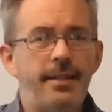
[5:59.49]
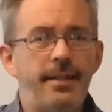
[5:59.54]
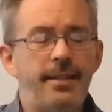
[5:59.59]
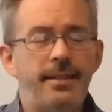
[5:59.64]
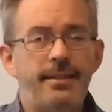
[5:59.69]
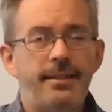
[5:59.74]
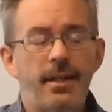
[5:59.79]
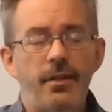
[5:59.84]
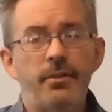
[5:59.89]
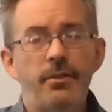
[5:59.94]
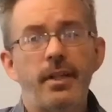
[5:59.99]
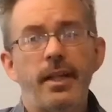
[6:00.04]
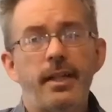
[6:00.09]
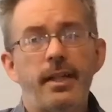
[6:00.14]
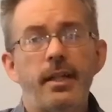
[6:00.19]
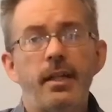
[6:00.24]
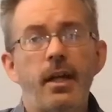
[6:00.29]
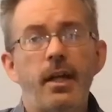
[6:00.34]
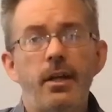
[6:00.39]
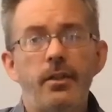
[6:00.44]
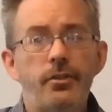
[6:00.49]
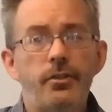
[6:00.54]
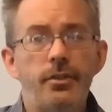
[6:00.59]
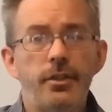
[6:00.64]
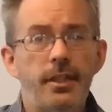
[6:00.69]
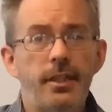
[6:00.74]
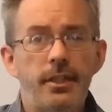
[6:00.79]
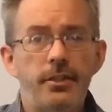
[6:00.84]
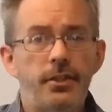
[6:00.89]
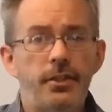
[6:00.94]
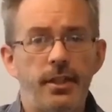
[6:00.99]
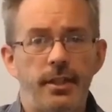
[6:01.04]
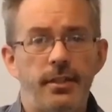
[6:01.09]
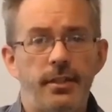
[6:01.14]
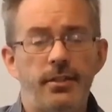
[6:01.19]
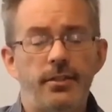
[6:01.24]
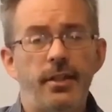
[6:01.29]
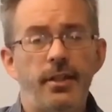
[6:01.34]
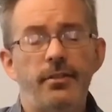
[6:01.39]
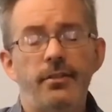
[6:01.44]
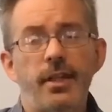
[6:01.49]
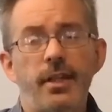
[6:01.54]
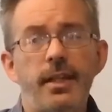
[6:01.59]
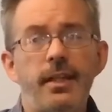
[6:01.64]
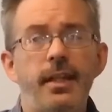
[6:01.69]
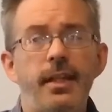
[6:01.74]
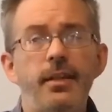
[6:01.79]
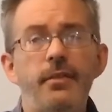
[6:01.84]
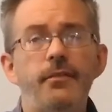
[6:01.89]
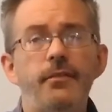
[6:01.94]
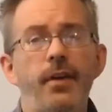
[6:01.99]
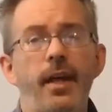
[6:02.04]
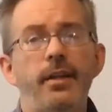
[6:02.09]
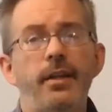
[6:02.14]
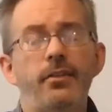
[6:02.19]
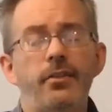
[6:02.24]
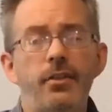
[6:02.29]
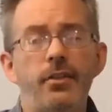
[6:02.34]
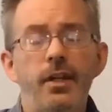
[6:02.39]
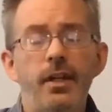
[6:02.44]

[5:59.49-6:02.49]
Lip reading: It sounds like a contradiction. It sounds like the events